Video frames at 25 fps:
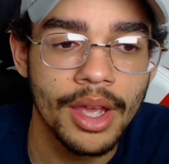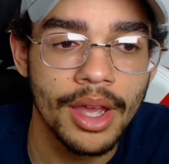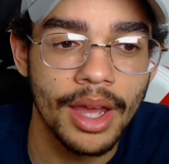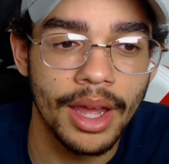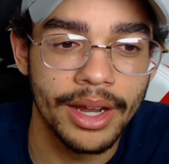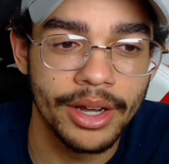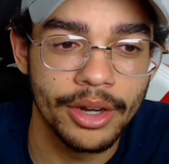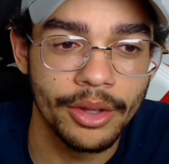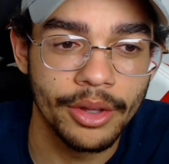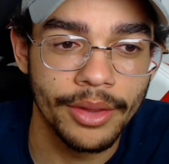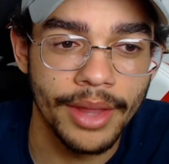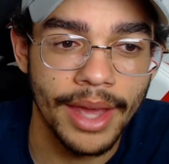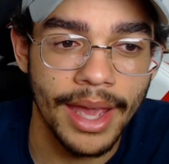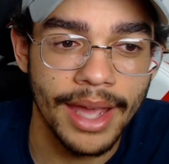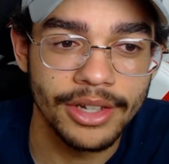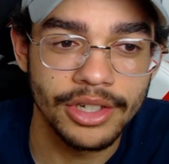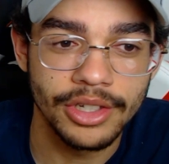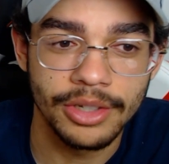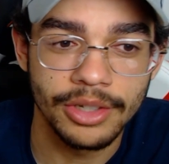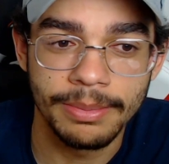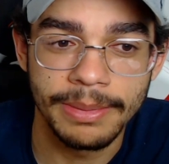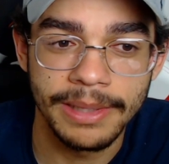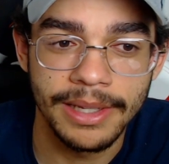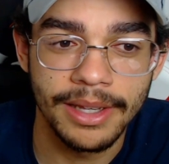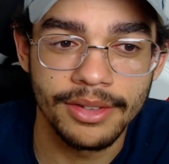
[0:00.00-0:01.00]
I know that
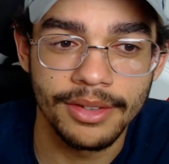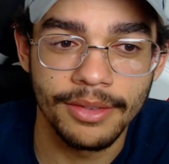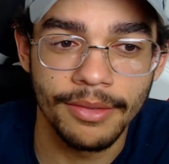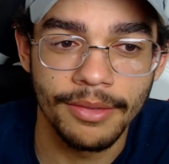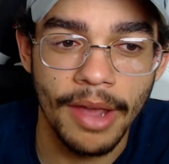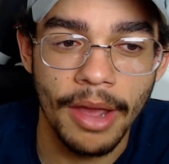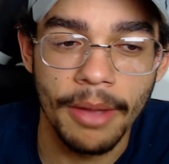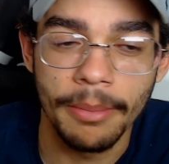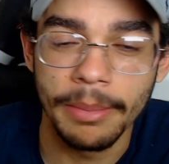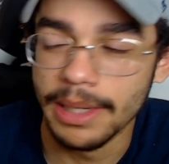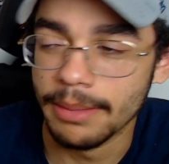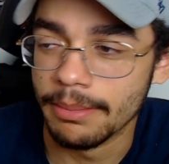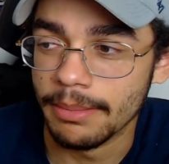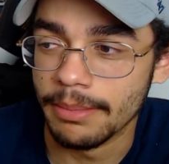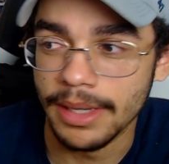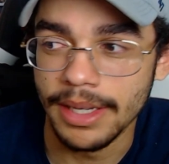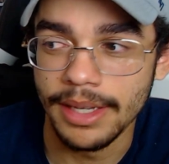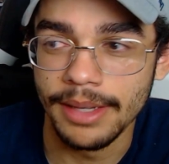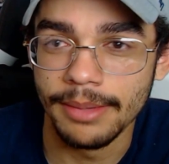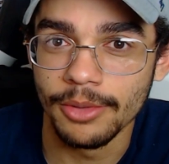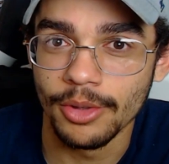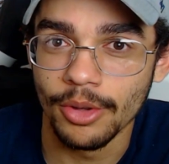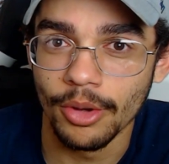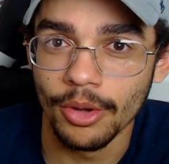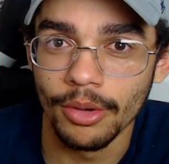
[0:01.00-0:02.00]
just because of how many
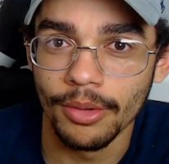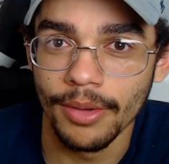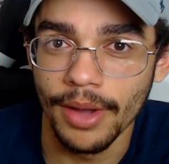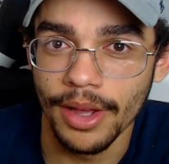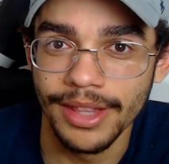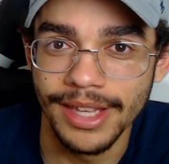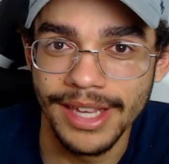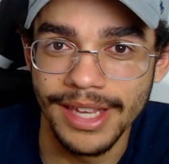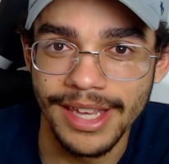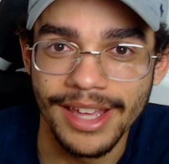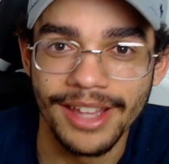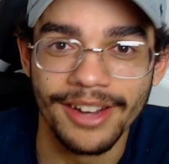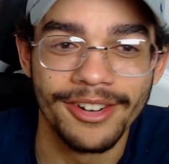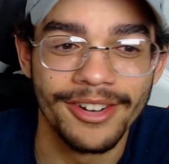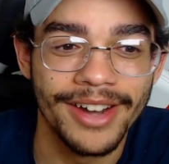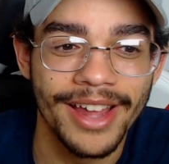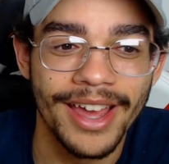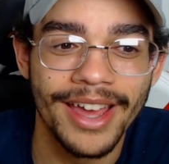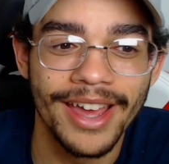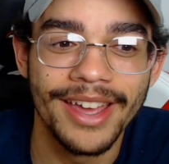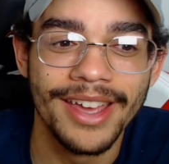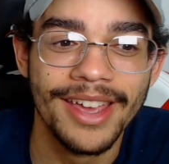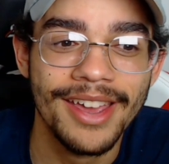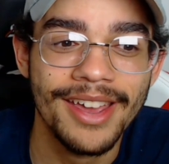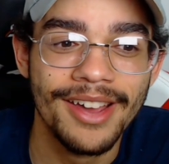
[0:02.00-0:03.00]
memes are around the
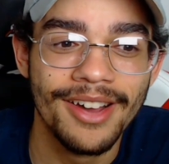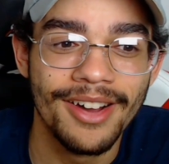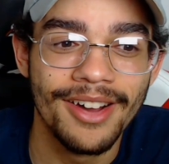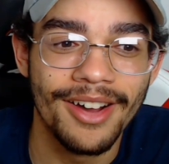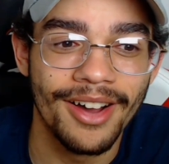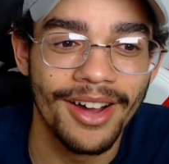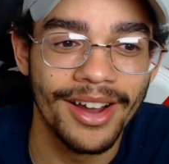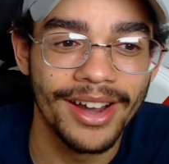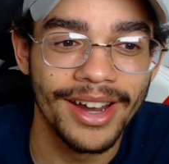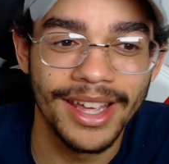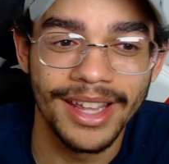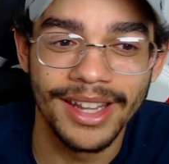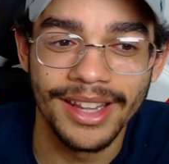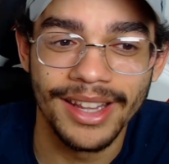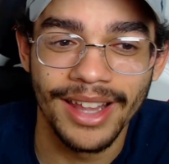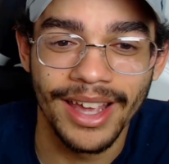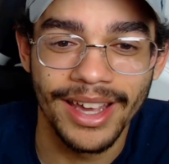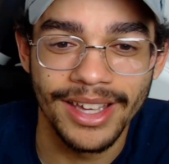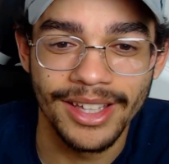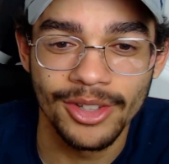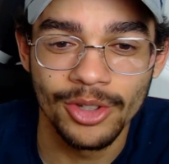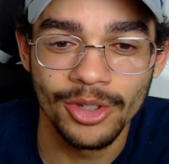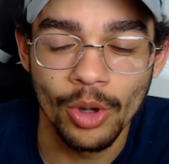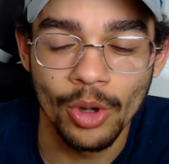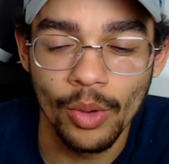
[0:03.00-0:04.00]
internet on it, and
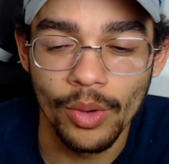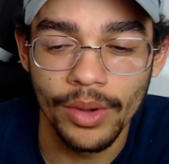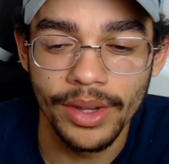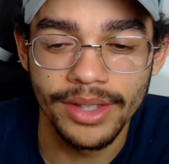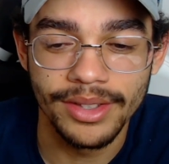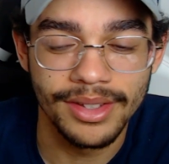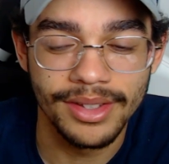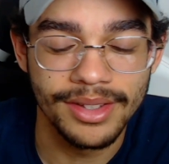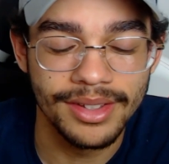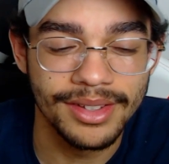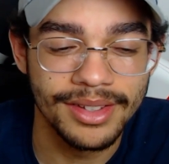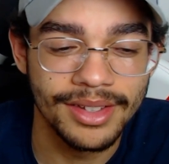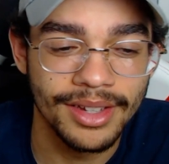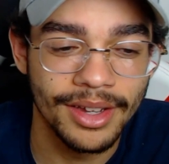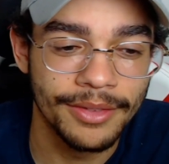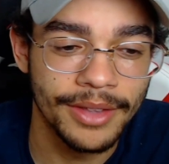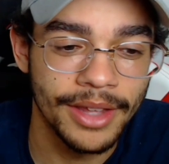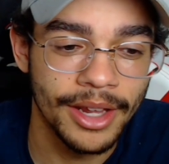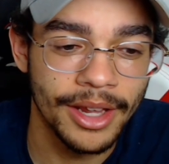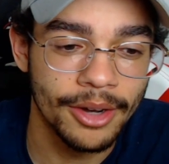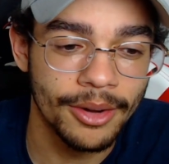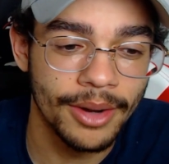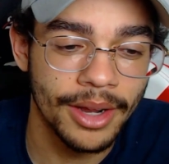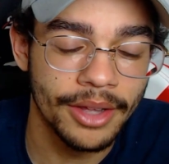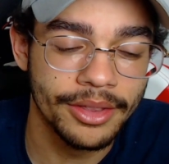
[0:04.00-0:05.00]
like toys and stuff
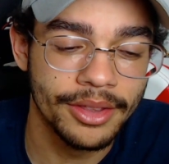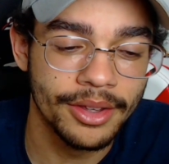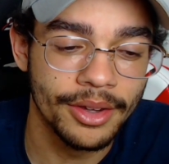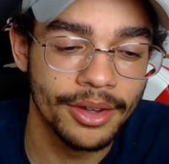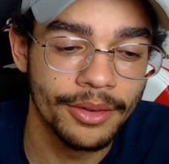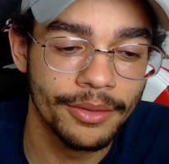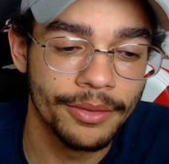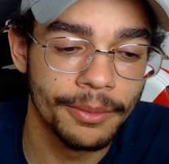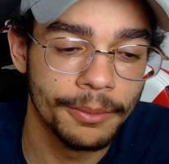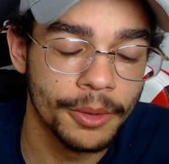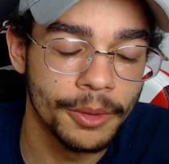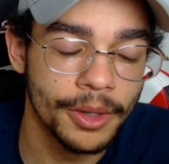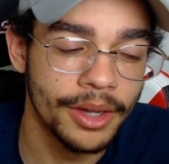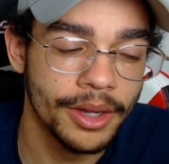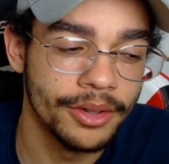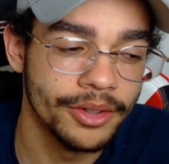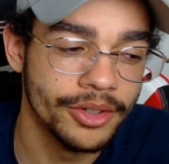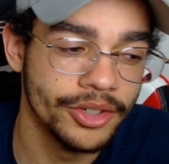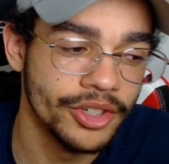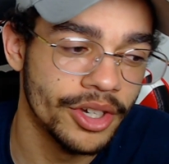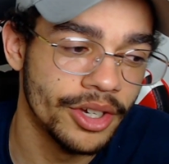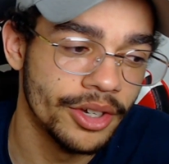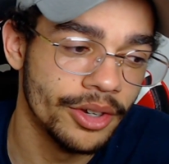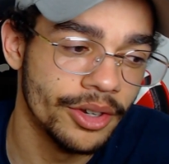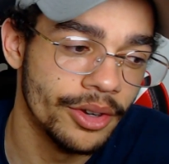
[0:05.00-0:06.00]
that are out there from when I
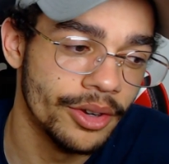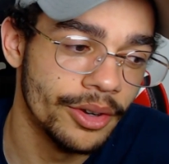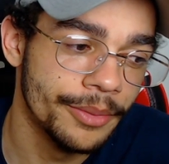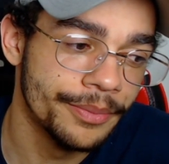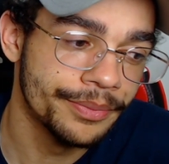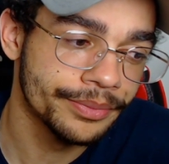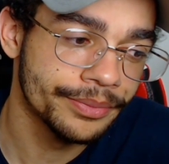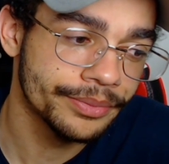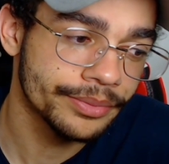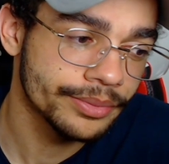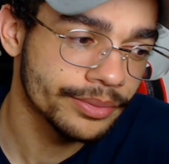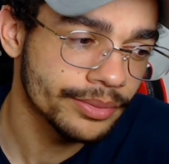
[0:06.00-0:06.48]
was younger.